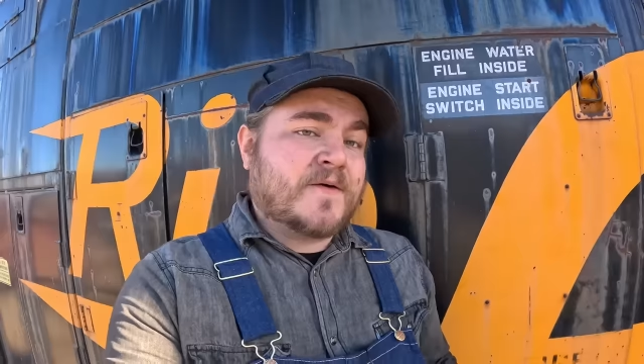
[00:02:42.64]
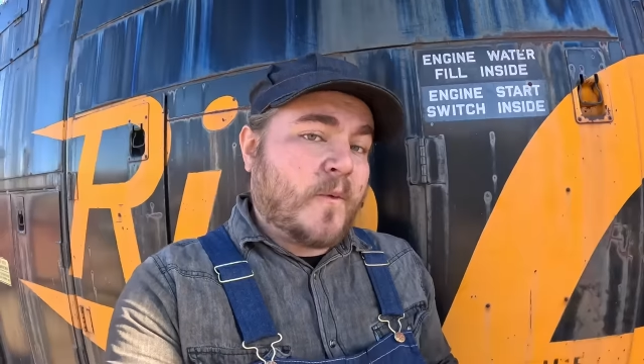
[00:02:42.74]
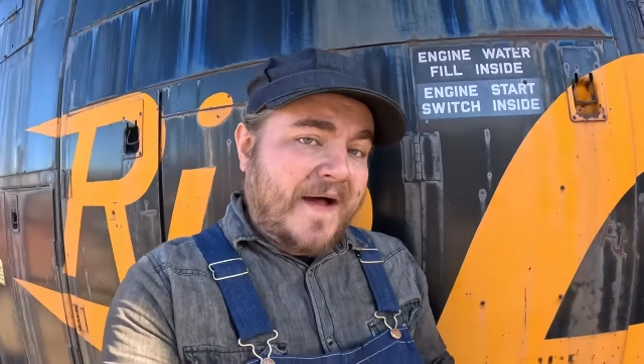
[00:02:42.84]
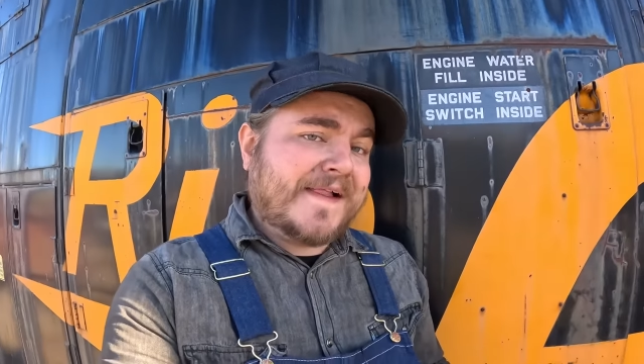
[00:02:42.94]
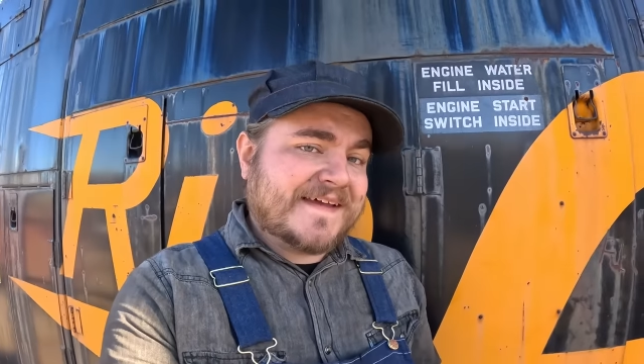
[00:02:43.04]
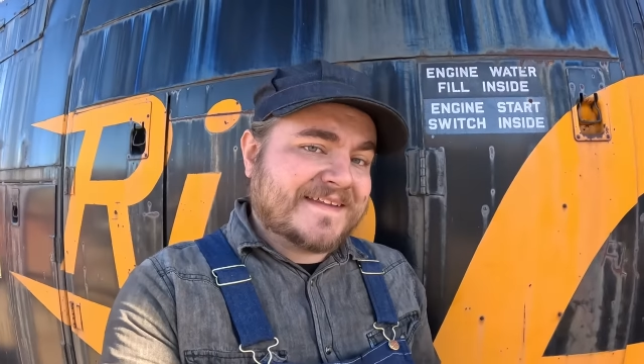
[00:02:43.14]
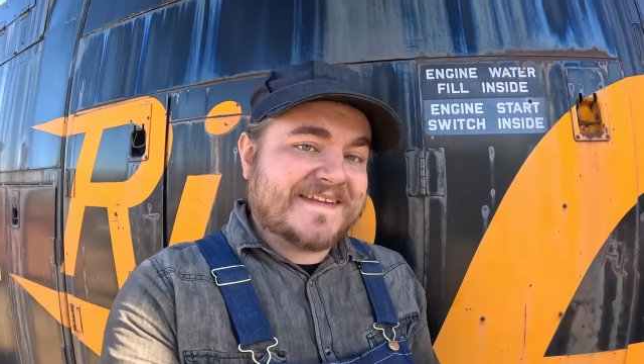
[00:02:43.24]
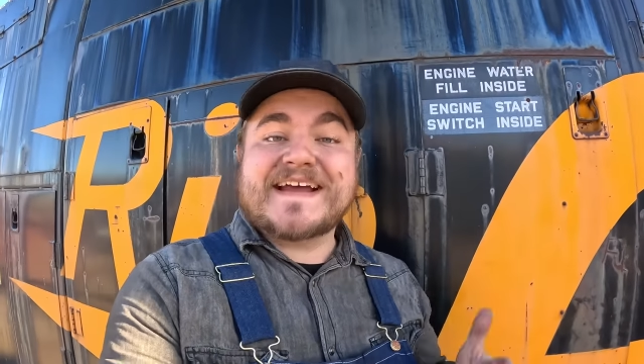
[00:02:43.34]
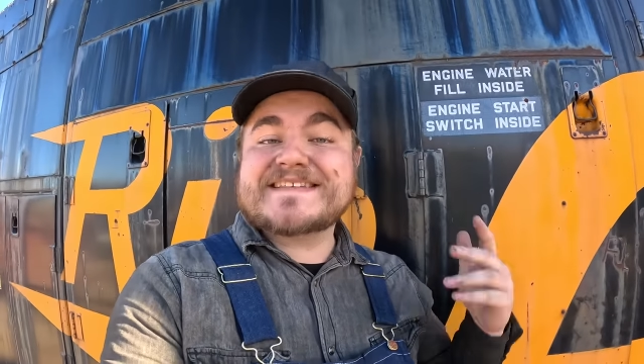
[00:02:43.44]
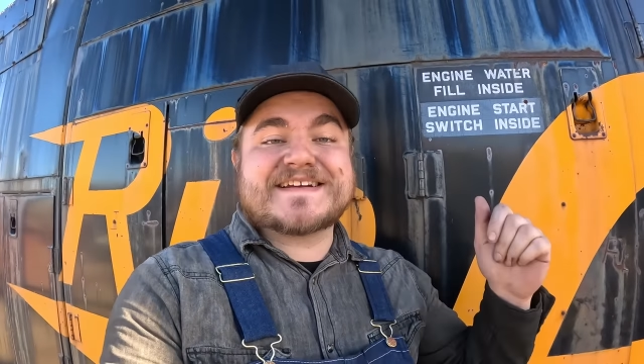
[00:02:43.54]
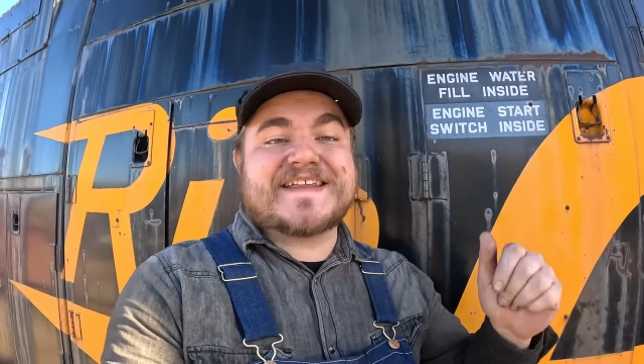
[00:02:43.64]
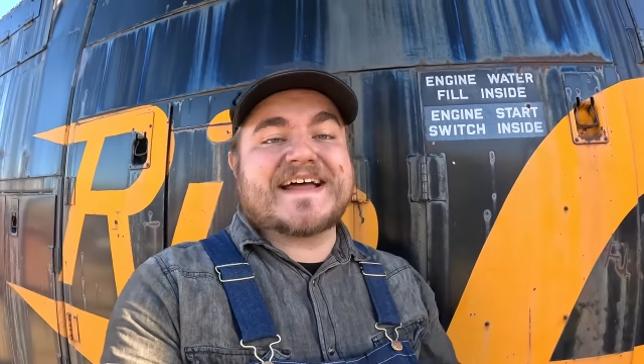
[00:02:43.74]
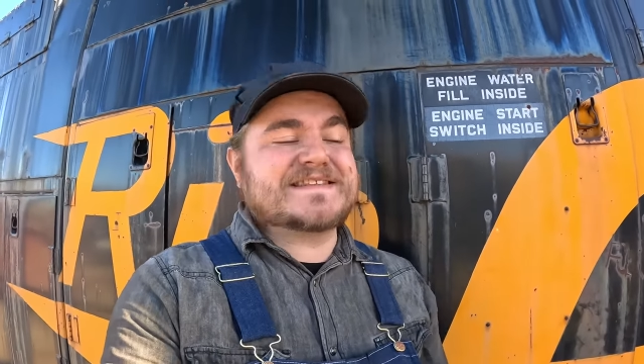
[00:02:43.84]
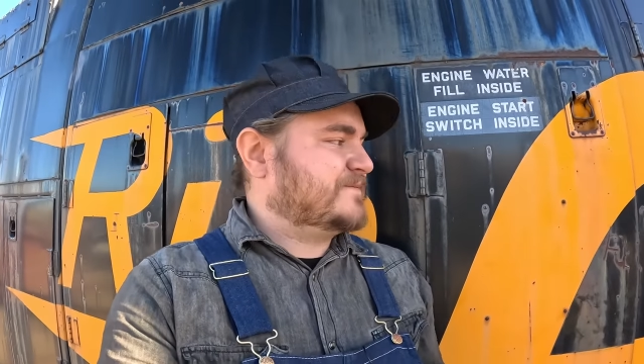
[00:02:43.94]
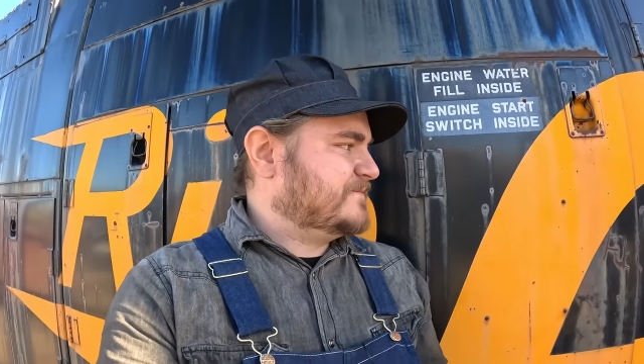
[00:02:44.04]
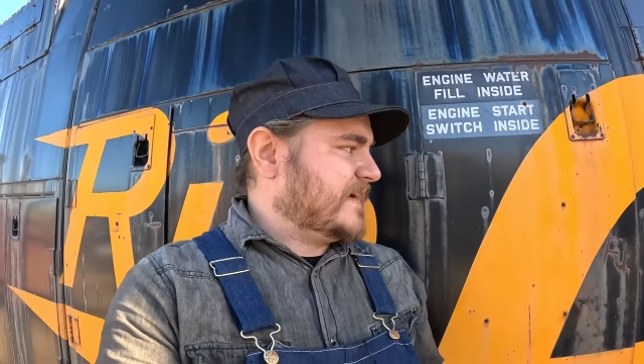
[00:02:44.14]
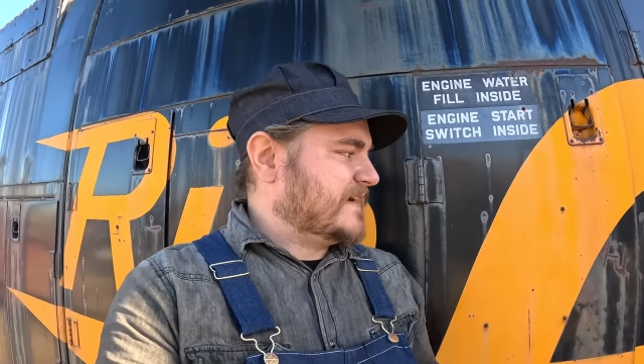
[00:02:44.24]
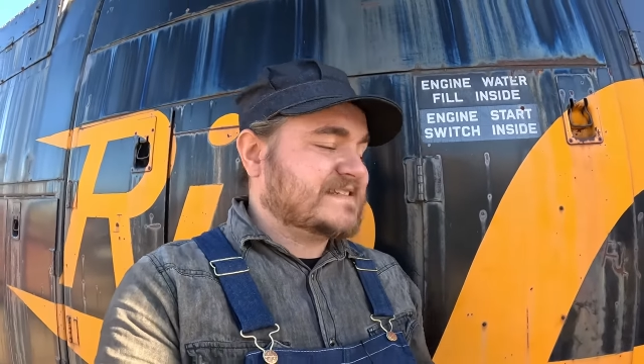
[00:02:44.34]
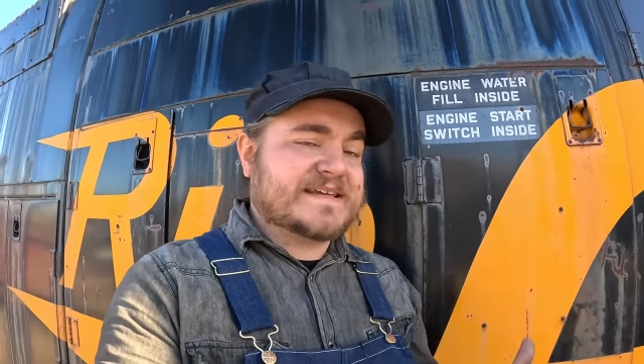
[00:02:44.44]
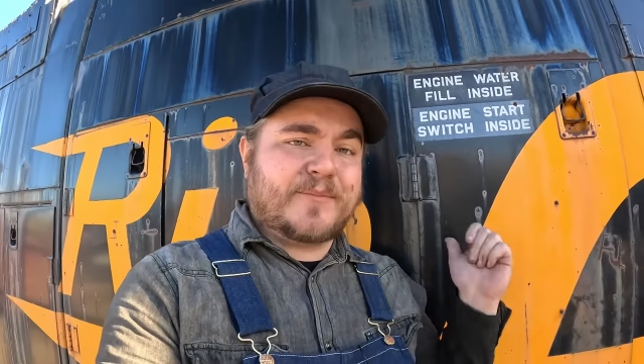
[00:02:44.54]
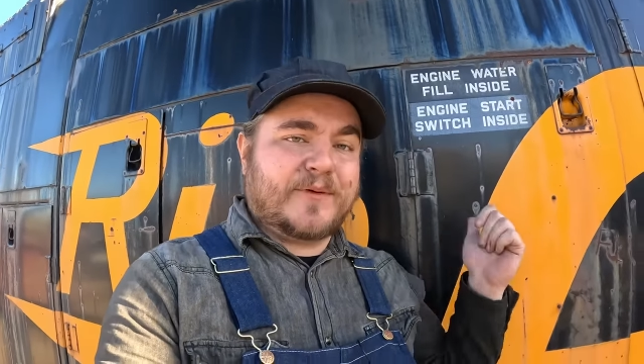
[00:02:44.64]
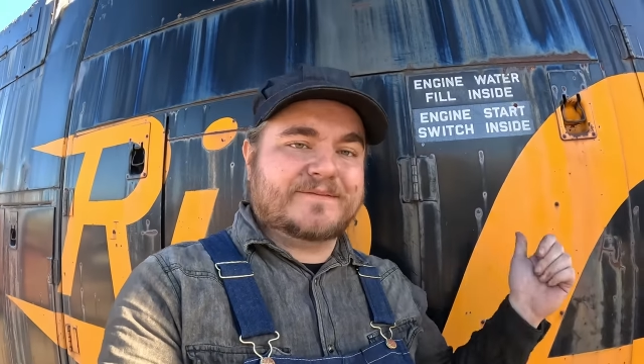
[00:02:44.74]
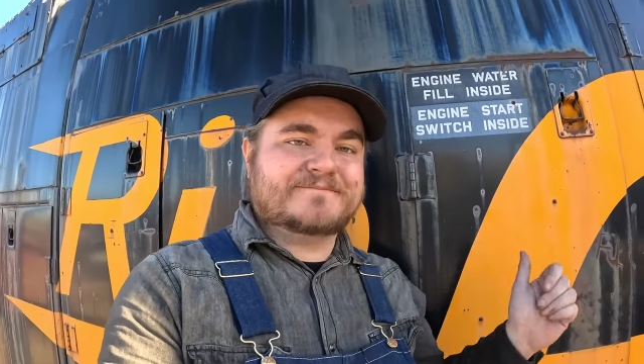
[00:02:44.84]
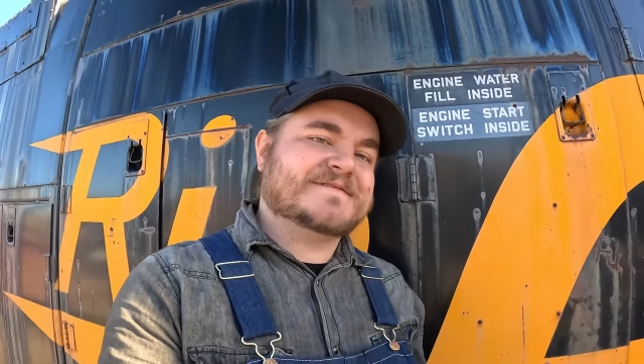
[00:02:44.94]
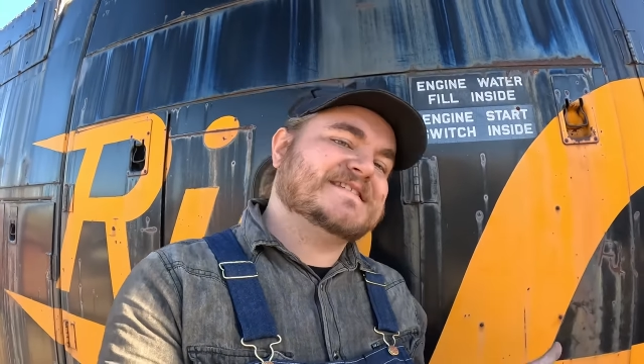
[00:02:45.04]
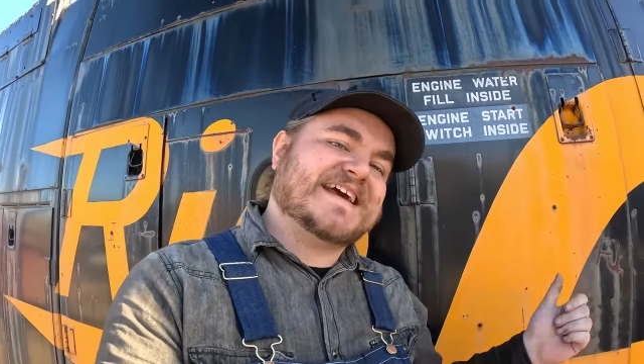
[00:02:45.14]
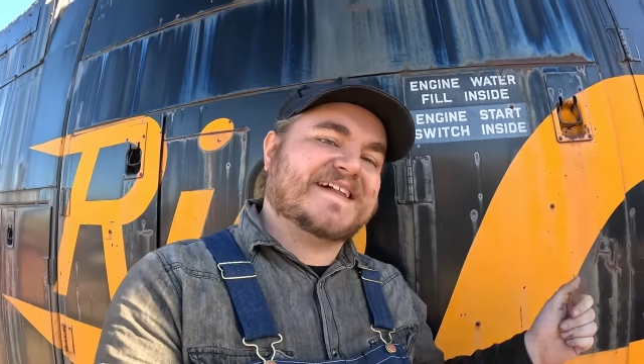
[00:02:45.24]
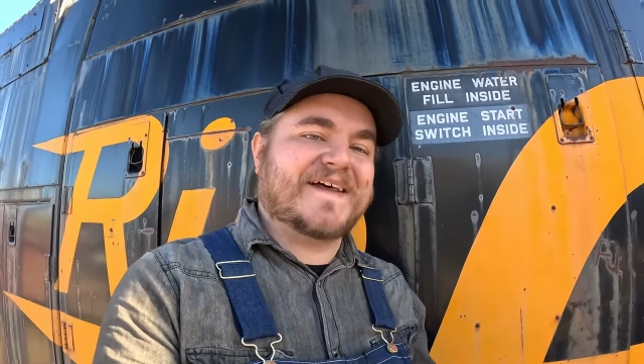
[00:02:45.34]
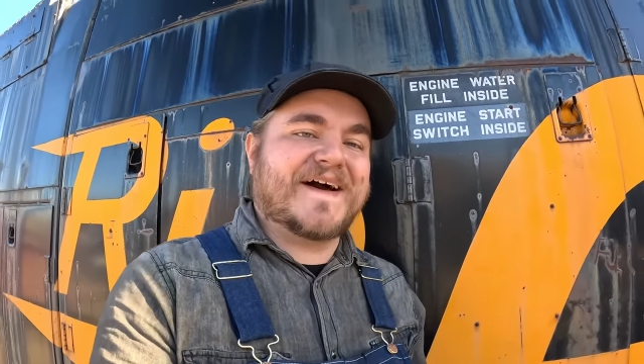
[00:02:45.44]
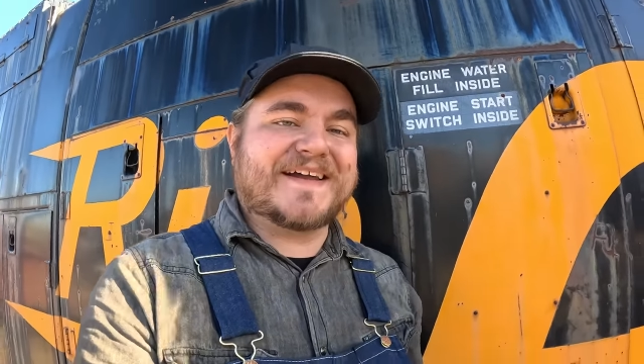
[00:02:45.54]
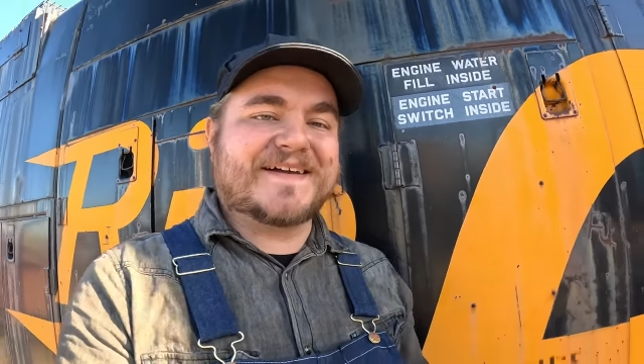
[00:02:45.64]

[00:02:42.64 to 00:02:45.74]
Well, the answer to that's very simple. Let's take a look.